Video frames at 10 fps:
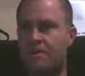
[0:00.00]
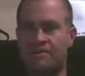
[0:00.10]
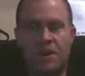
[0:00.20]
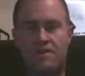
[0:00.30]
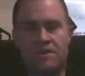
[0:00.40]

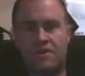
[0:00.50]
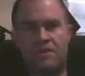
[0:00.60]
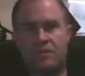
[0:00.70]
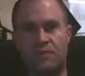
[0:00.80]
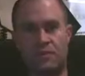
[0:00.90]
no, you don't
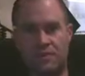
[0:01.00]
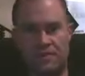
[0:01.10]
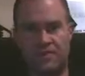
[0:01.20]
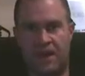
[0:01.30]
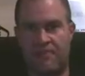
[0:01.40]
have to wear
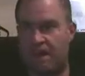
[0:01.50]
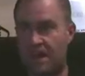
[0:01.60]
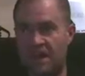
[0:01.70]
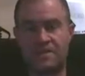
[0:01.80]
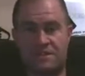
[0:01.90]
any of that. That
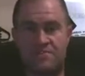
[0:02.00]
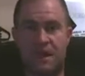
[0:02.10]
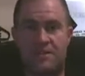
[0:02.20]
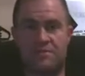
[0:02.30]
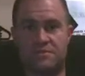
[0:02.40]
kind of stuff
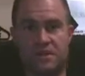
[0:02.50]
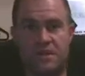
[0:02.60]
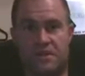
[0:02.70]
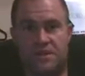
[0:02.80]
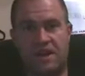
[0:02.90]
bothers
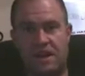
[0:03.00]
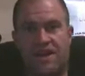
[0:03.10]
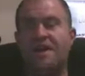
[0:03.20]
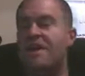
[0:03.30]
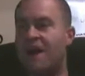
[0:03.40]
me,
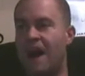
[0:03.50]
okay?